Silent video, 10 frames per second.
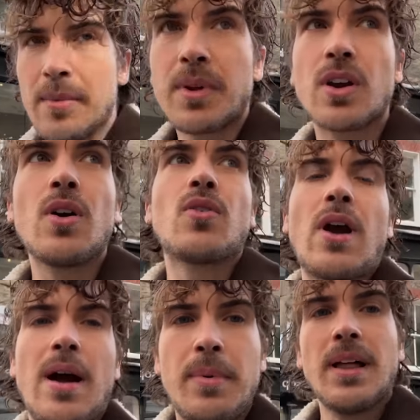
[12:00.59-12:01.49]
I'm gonna go
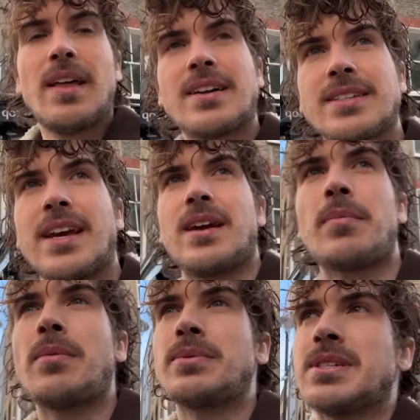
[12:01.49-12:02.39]
grab a latte and
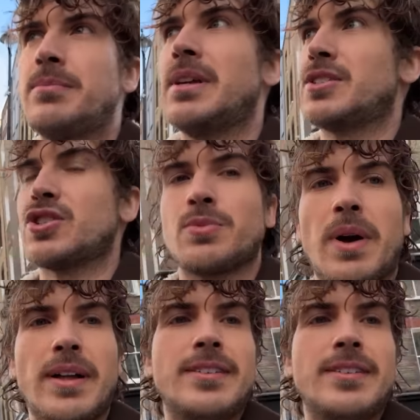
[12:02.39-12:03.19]
probably some lunch as well.